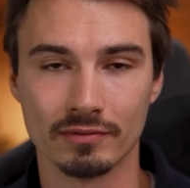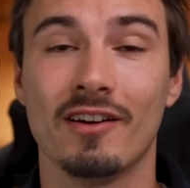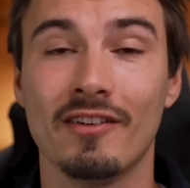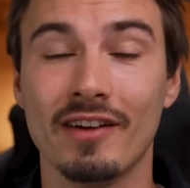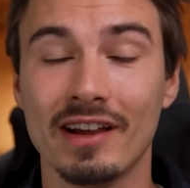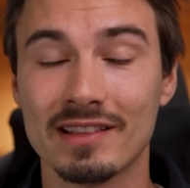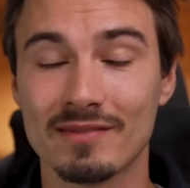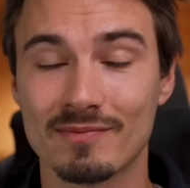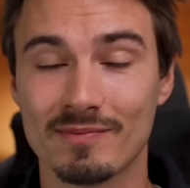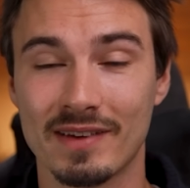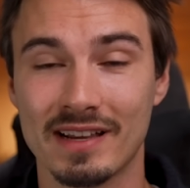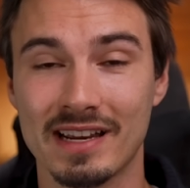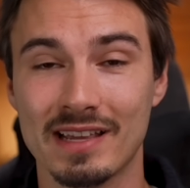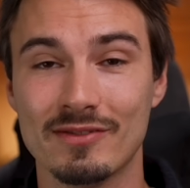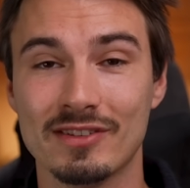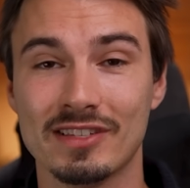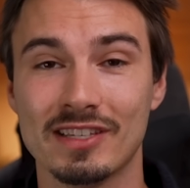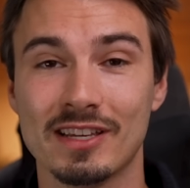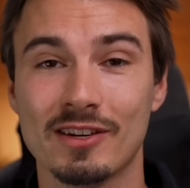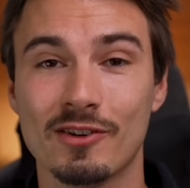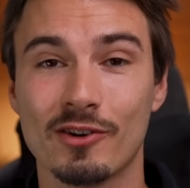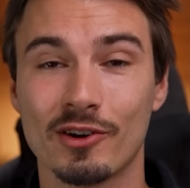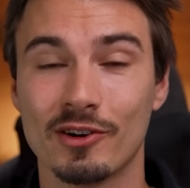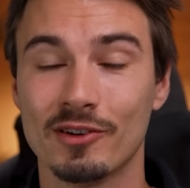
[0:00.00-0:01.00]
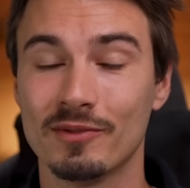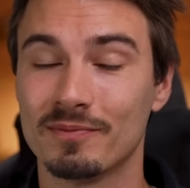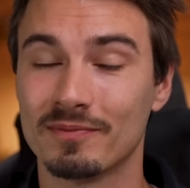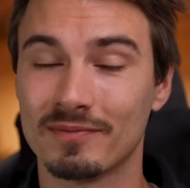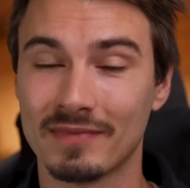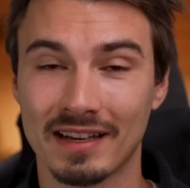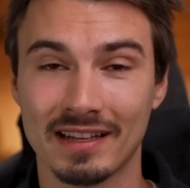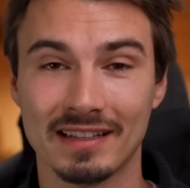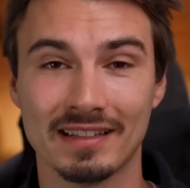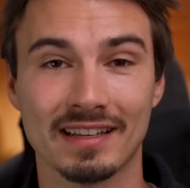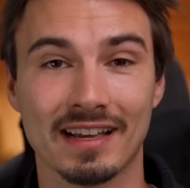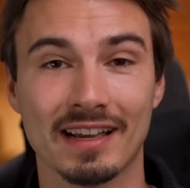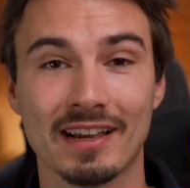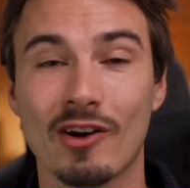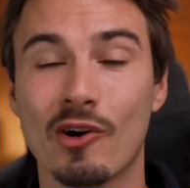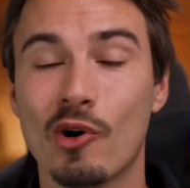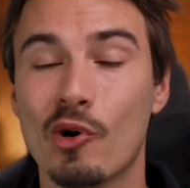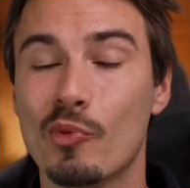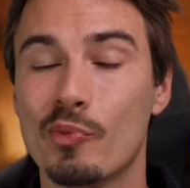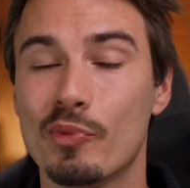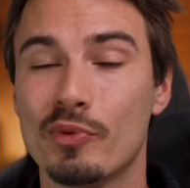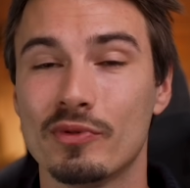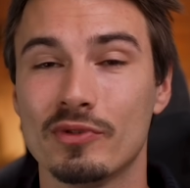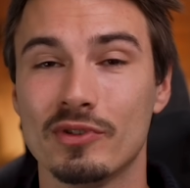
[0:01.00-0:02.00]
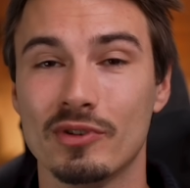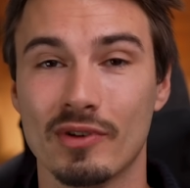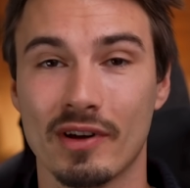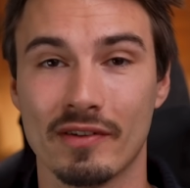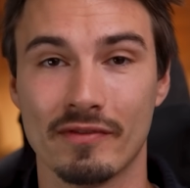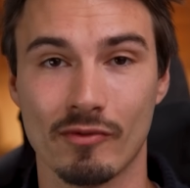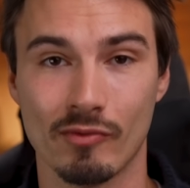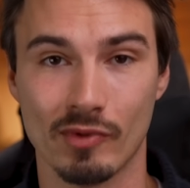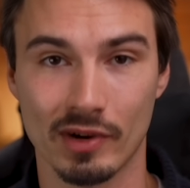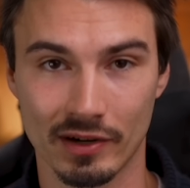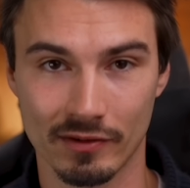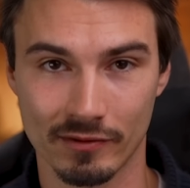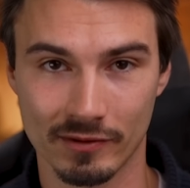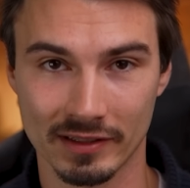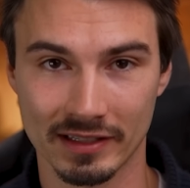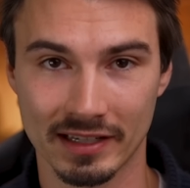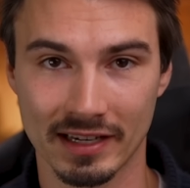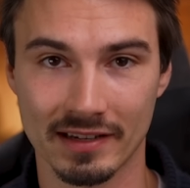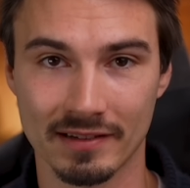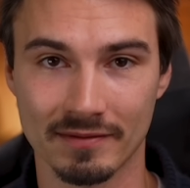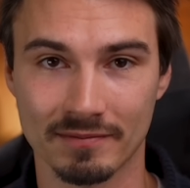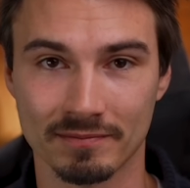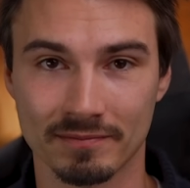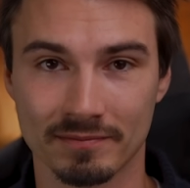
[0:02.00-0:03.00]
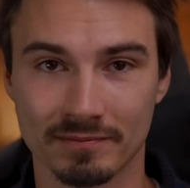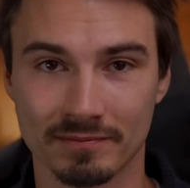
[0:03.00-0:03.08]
All right, my name is Igor and I hope you have a wonderful day.